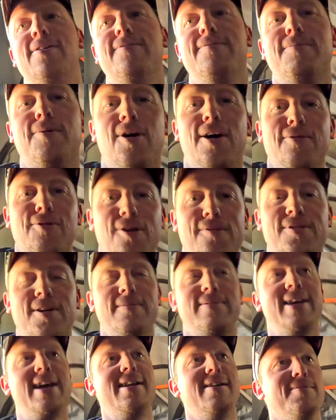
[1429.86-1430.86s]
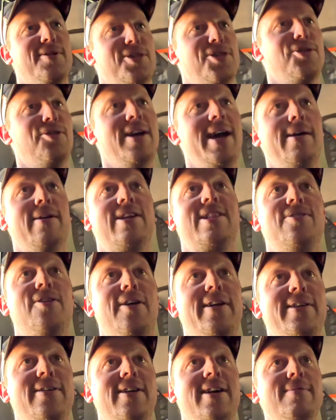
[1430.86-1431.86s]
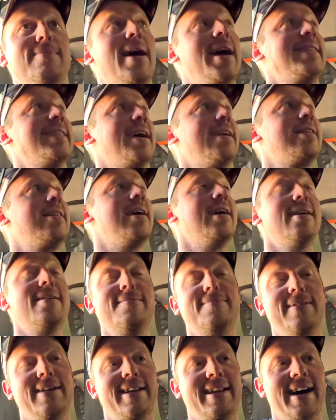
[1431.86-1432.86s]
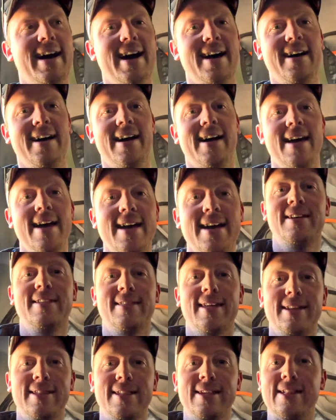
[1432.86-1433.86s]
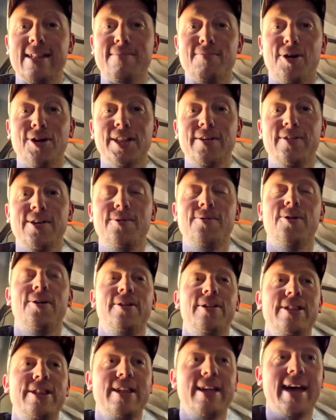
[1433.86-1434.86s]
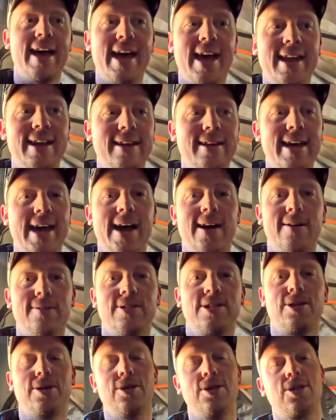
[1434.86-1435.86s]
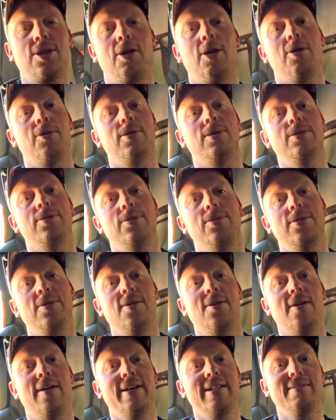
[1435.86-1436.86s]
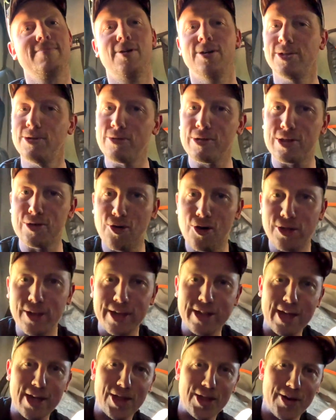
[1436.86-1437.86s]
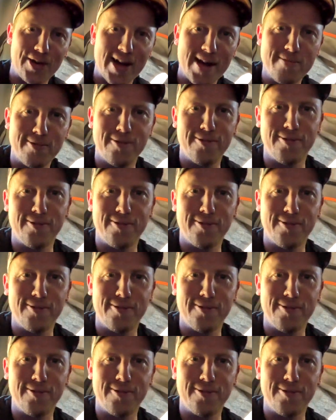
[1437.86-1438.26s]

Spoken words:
of my rooftop tent. I'm not sure how exciting I can make that sound, but this is my living quarters. And now I'm just going to show you guys my little snorkeling session I had